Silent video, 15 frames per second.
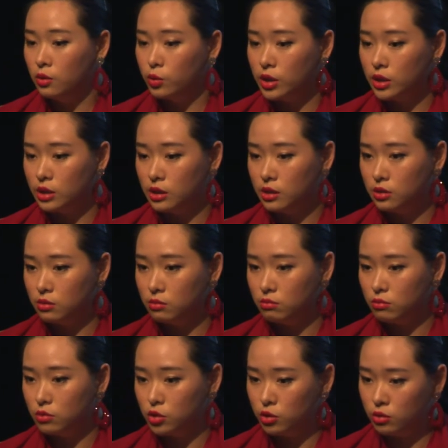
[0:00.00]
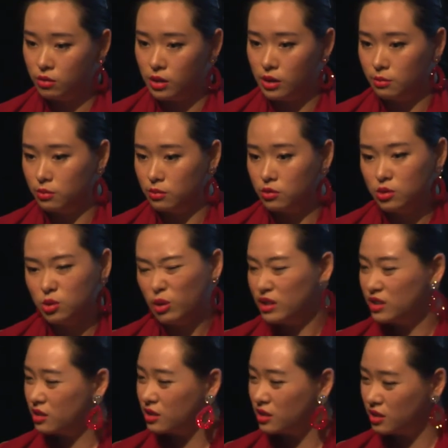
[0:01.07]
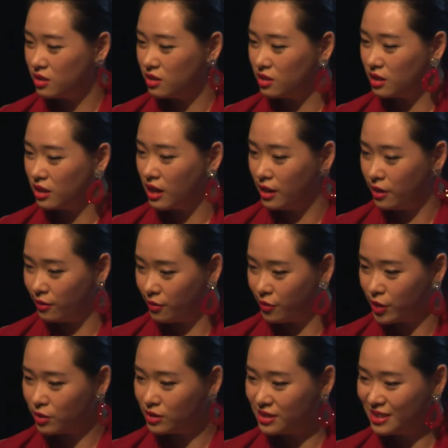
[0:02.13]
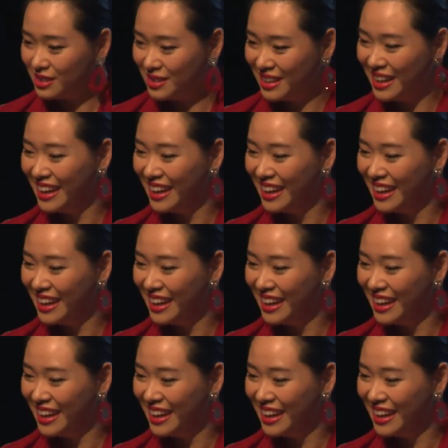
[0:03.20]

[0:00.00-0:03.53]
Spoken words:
We shoot them twice a year, a kind of frequency.